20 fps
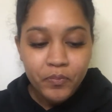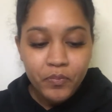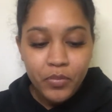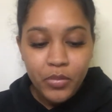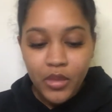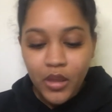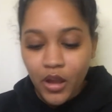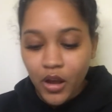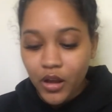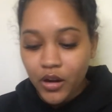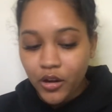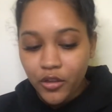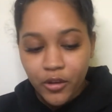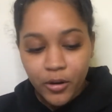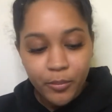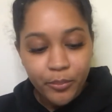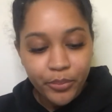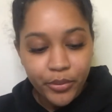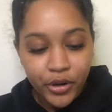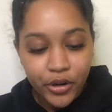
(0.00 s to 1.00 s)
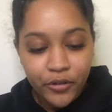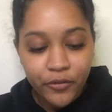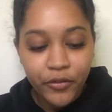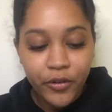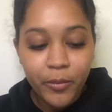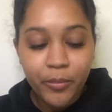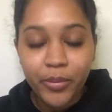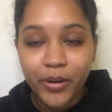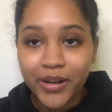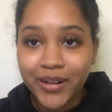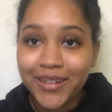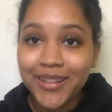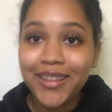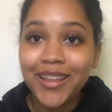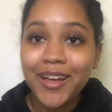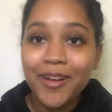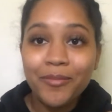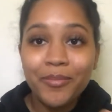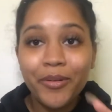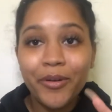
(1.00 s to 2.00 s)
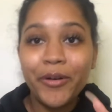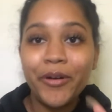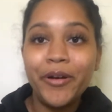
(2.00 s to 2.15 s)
Another book for book club or